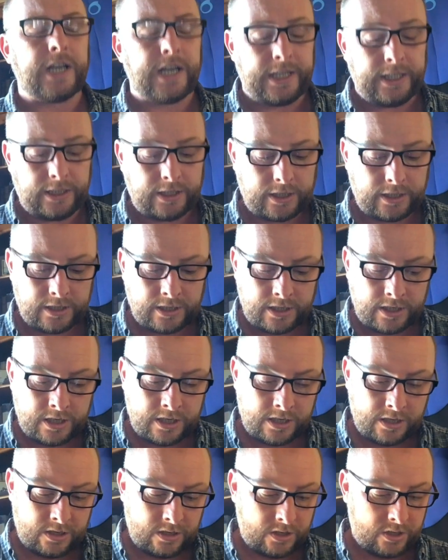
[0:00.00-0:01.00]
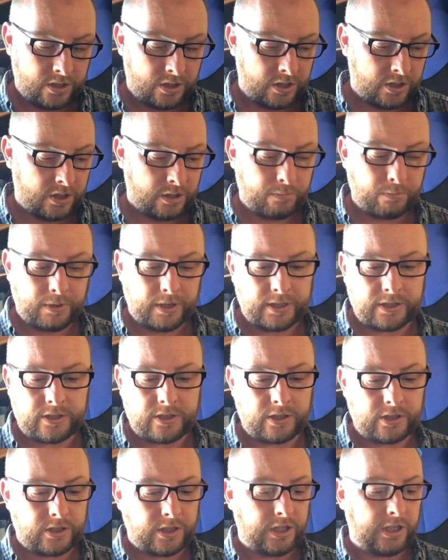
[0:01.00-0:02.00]
lake, which is a place
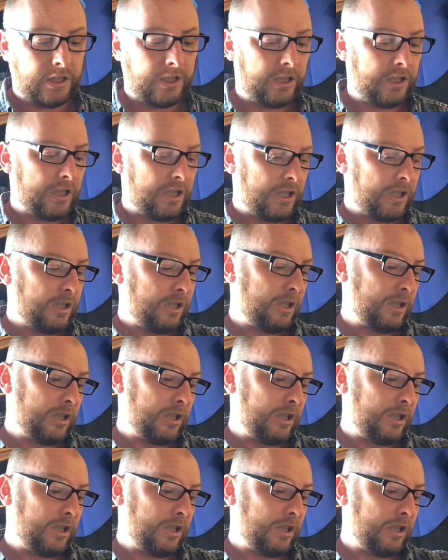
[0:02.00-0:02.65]
that he